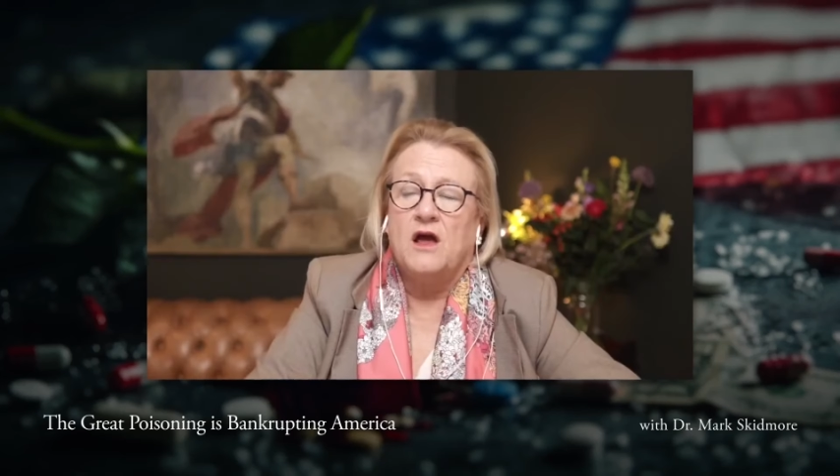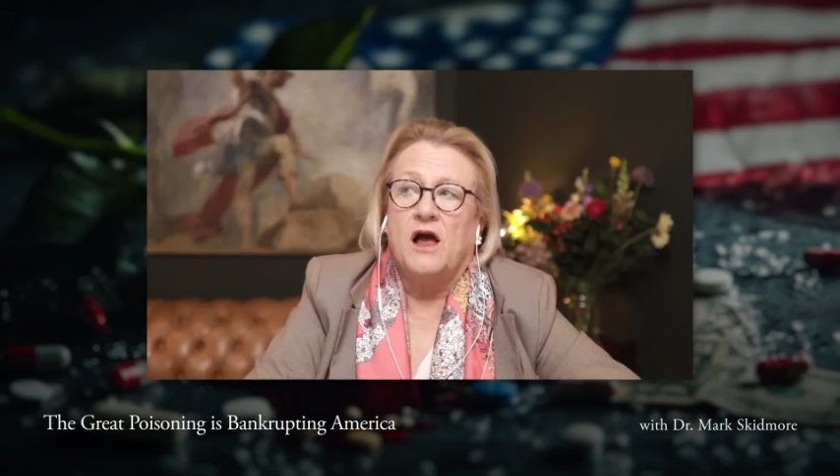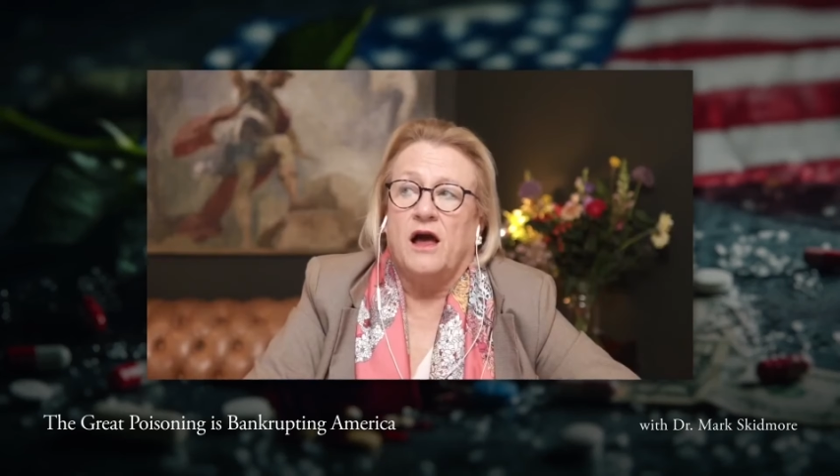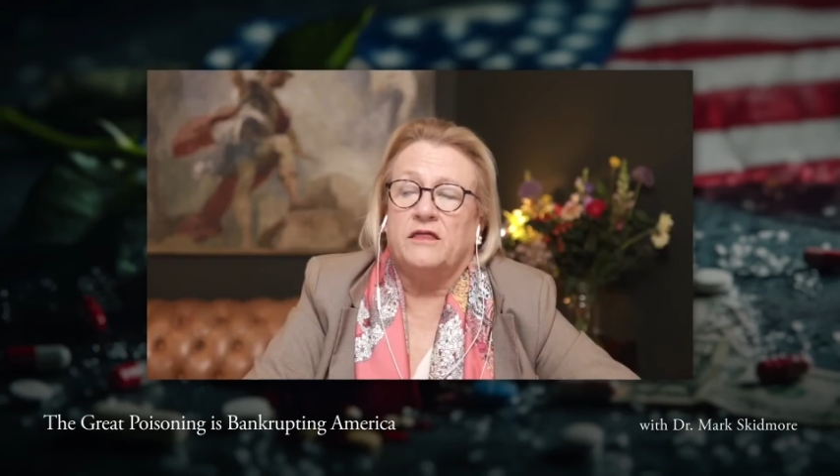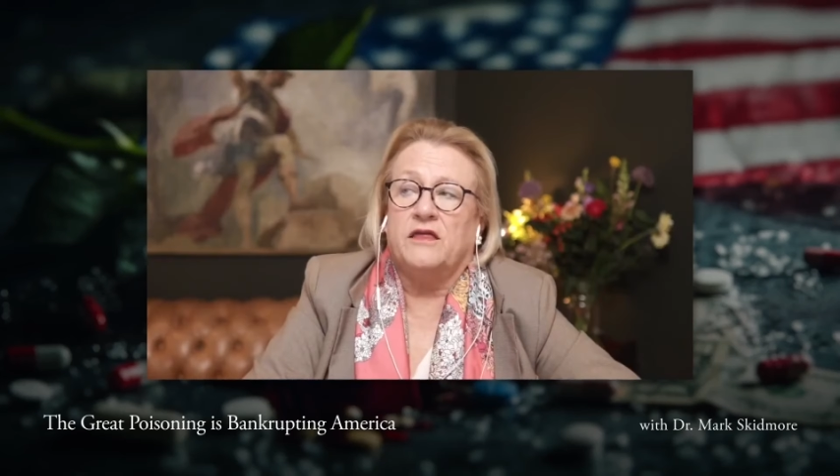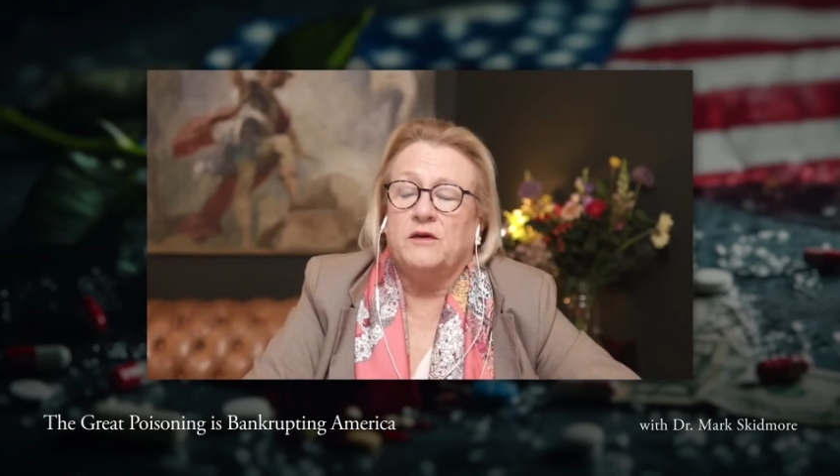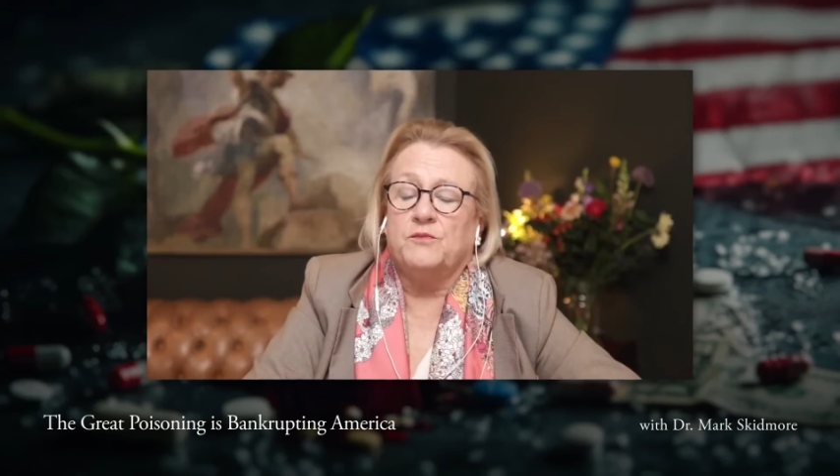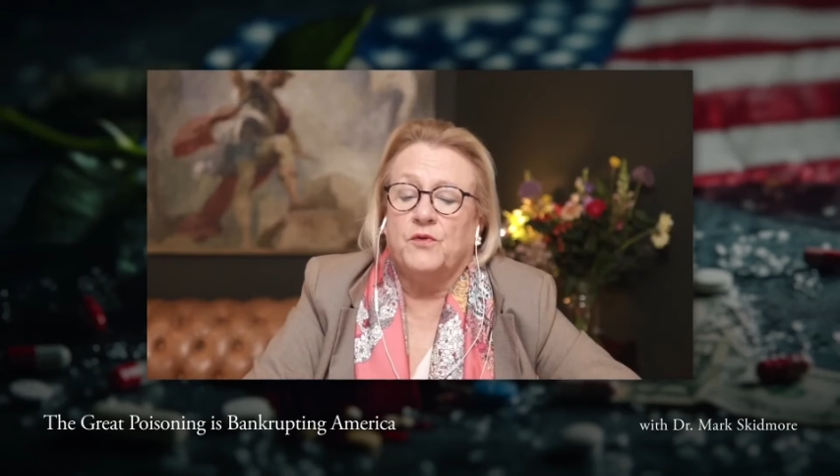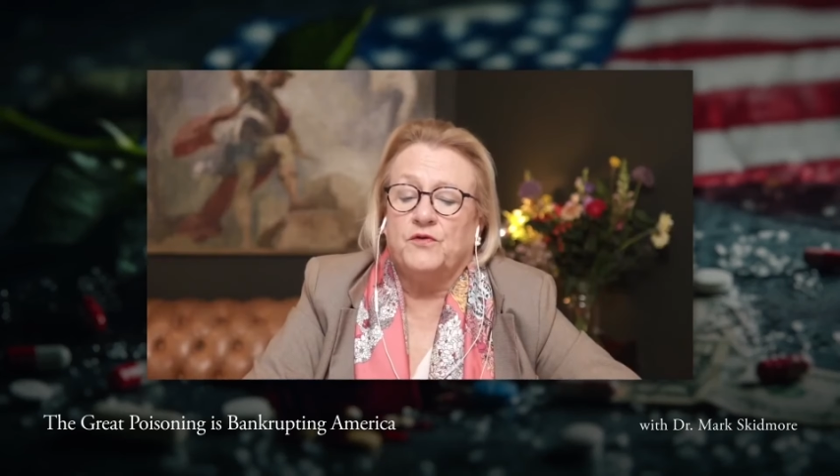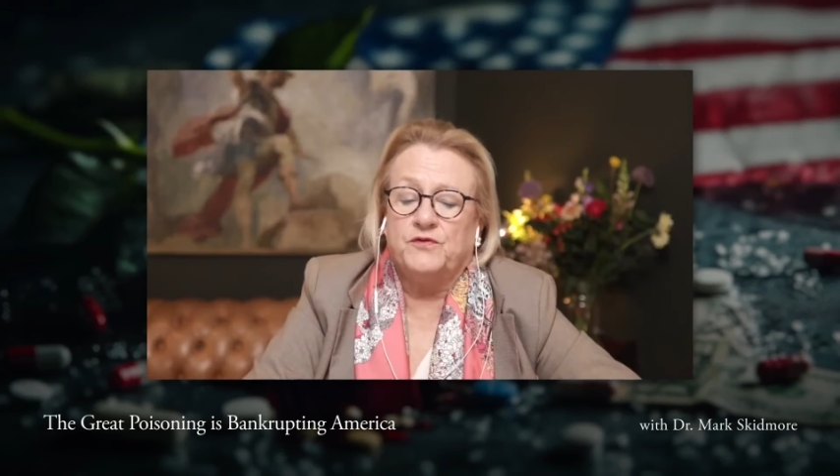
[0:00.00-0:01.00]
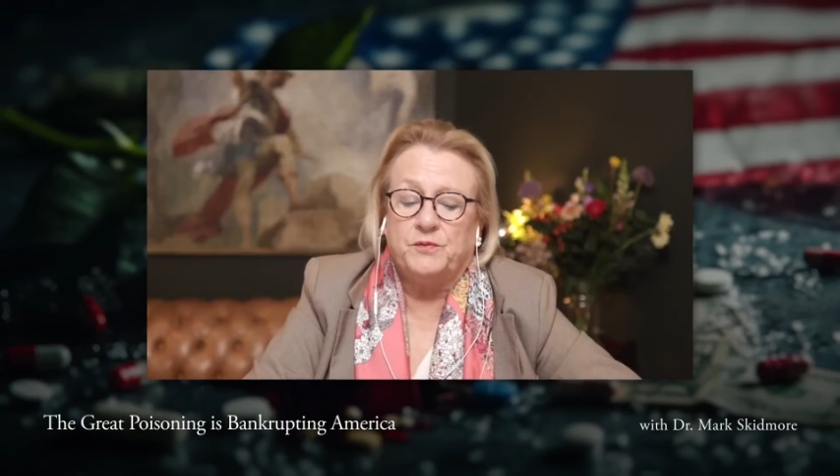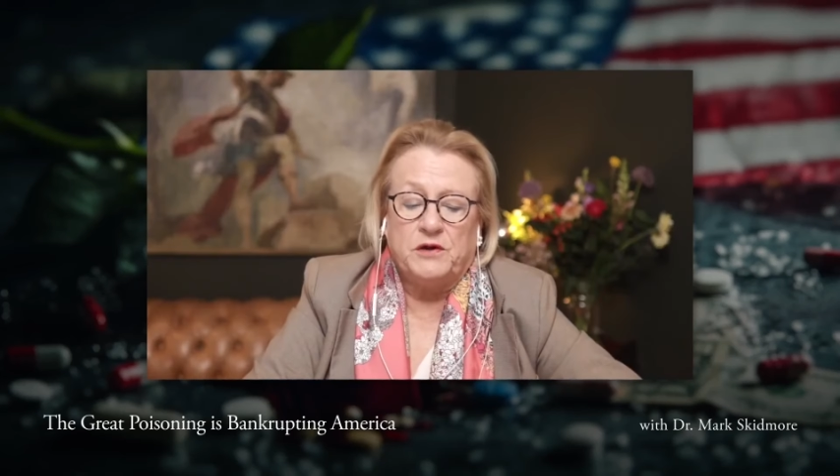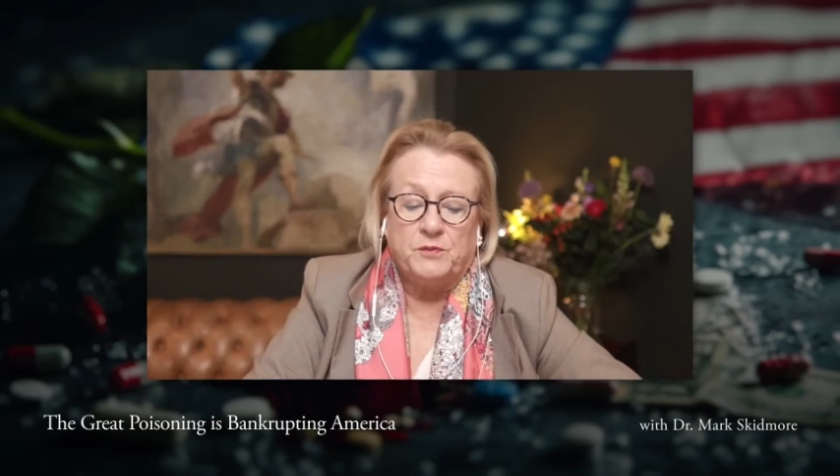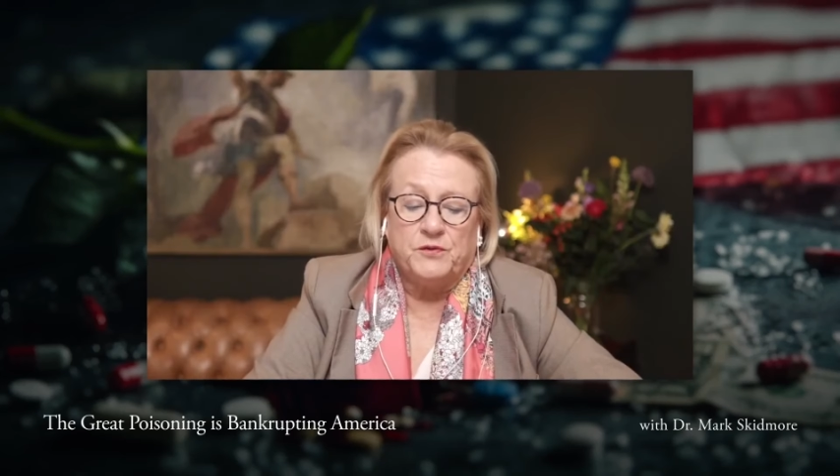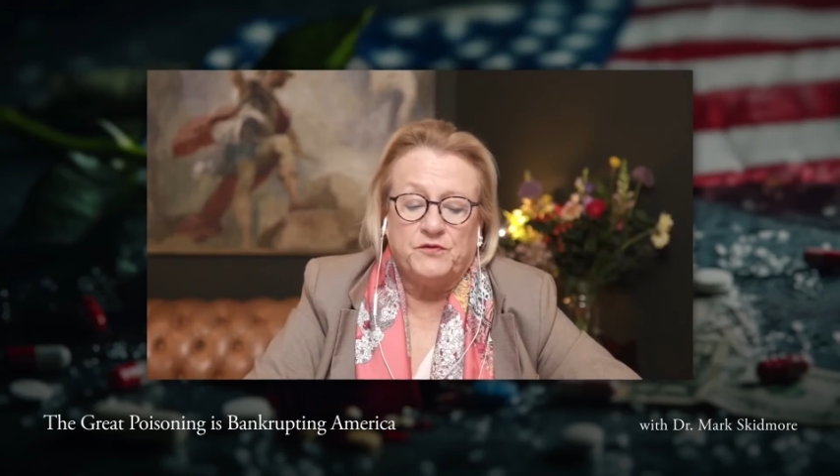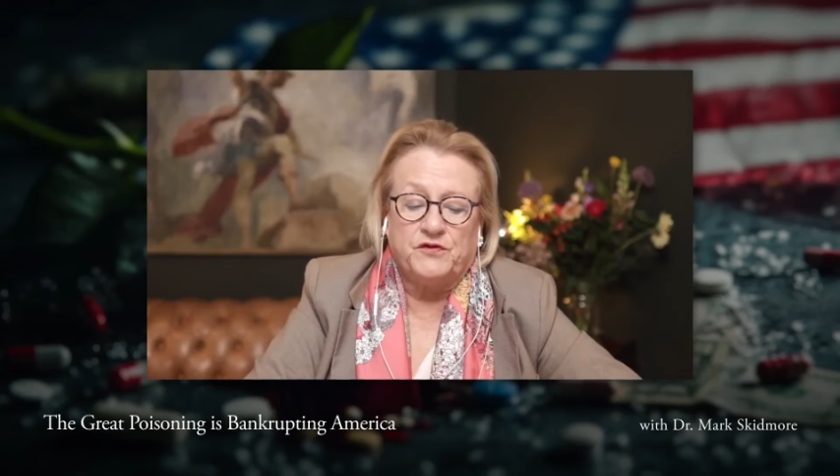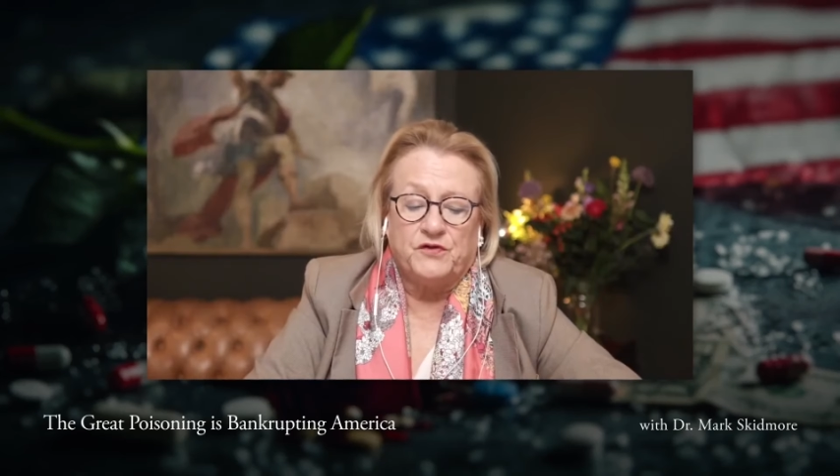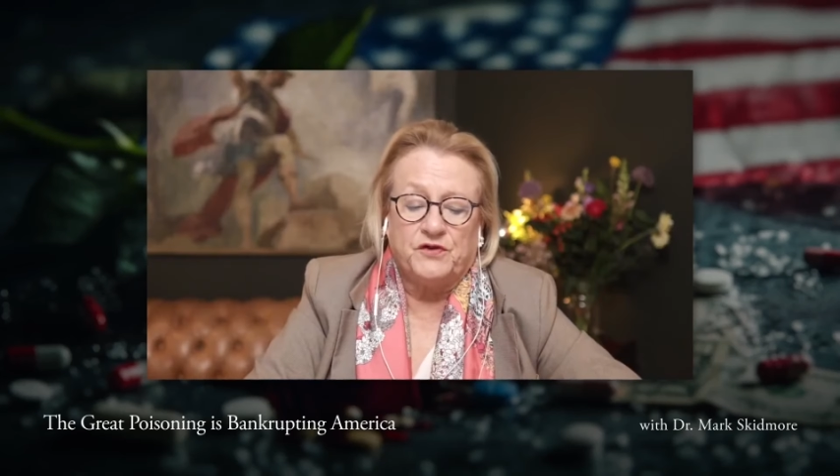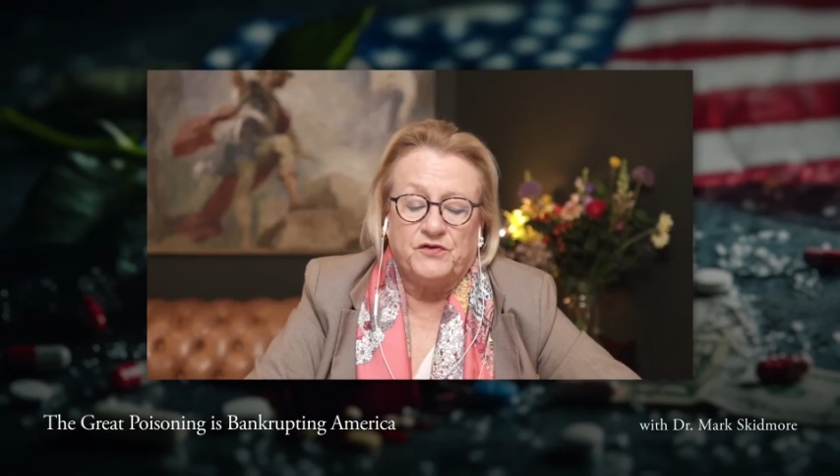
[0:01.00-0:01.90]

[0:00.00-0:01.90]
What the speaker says: I think most people don't